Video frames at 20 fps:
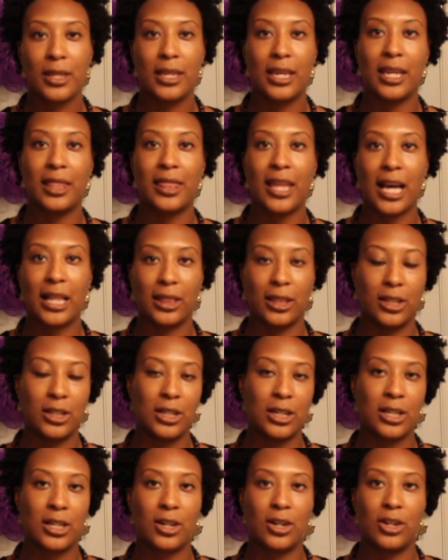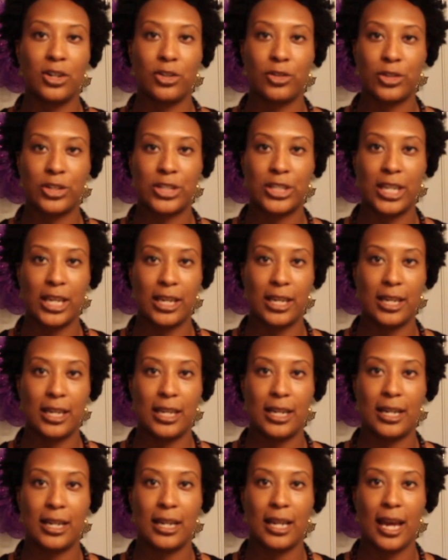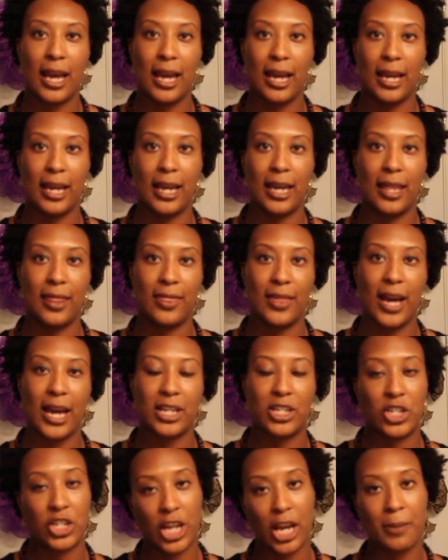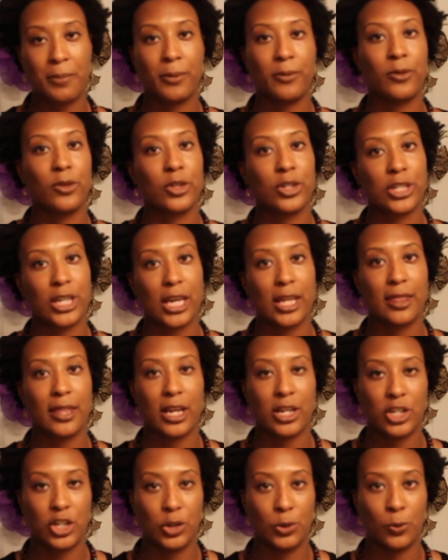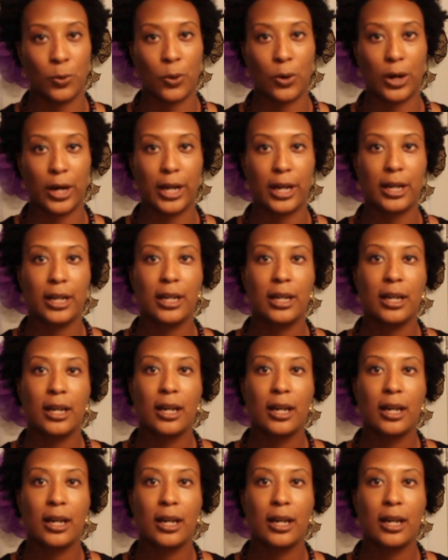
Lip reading: get that look on your skin and that shape of your skin that you want.